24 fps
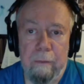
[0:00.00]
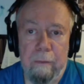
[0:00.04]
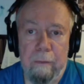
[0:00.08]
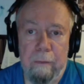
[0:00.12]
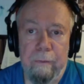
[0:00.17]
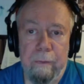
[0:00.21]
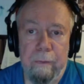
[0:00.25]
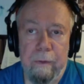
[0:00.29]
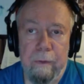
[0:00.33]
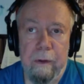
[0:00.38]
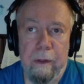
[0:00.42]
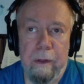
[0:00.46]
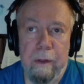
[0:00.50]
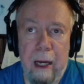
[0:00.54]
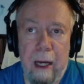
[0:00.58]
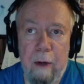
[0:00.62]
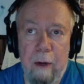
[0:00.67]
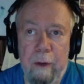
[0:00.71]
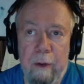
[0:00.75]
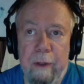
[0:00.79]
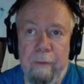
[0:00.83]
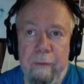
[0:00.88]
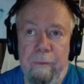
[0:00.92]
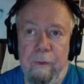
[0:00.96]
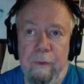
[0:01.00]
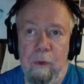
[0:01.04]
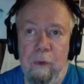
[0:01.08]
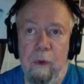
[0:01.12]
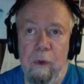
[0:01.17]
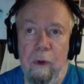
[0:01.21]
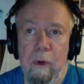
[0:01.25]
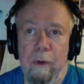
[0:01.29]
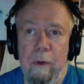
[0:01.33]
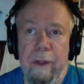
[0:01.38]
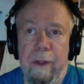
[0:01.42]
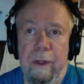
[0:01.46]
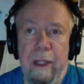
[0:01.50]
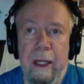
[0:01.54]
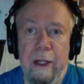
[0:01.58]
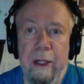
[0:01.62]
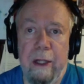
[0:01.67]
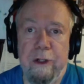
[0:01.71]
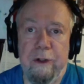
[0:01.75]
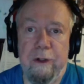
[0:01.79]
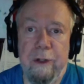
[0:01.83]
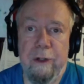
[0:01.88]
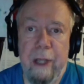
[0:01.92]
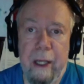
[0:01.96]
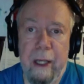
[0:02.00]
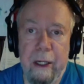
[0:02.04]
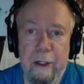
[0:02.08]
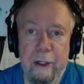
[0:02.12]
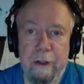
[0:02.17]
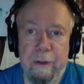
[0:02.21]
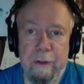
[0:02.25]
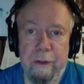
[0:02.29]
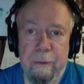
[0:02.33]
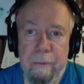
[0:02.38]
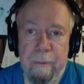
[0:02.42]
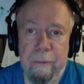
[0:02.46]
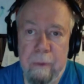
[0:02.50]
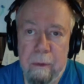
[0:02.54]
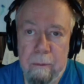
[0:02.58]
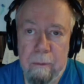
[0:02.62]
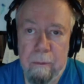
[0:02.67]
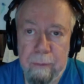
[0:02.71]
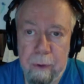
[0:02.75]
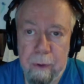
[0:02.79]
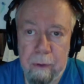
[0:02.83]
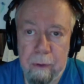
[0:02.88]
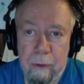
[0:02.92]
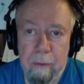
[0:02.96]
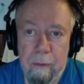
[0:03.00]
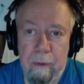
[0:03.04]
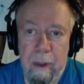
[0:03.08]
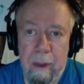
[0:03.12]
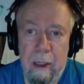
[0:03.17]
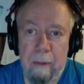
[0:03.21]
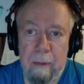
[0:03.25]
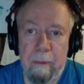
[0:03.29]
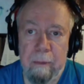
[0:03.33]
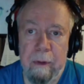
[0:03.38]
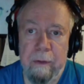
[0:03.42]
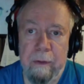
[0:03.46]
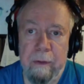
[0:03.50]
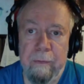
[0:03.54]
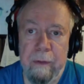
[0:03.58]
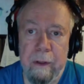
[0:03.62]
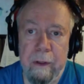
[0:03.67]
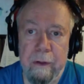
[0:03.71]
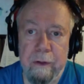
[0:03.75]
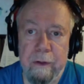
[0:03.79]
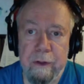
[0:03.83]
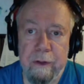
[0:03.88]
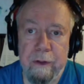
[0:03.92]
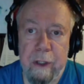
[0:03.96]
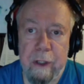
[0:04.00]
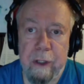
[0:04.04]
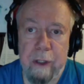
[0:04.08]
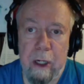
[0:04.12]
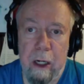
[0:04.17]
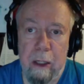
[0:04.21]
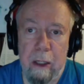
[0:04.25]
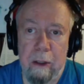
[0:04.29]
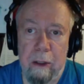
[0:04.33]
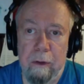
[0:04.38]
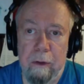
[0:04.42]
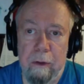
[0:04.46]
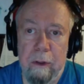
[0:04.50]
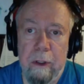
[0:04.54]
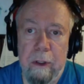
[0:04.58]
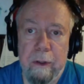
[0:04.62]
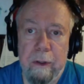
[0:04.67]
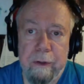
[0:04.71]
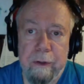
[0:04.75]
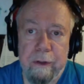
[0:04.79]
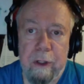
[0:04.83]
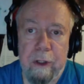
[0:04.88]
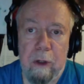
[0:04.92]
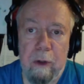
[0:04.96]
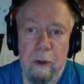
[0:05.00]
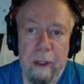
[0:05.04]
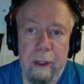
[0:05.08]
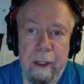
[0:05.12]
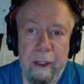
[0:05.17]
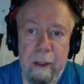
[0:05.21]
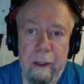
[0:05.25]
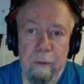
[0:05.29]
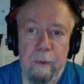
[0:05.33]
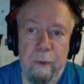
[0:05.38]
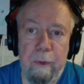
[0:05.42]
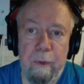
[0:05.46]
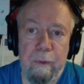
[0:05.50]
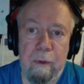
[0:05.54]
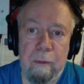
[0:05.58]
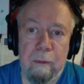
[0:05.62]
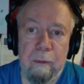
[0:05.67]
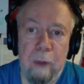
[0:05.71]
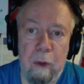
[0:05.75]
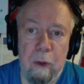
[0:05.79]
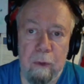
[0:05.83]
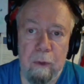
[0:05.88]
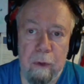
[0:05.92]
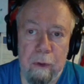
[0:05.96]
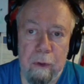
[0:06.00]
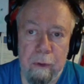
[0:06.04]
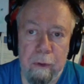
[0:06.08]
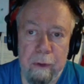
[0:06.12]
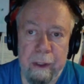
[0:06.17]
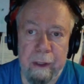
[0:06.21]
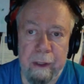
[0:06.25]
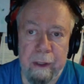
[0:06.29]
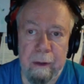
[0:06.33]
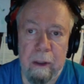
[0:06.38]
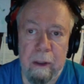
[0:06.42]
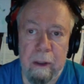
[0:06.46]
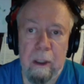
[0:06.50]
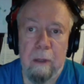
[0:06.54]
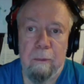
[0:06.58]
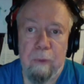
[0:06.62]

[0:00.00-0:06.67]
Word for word: uh allowing for the education program in, in Chicago to go ahead with remote learning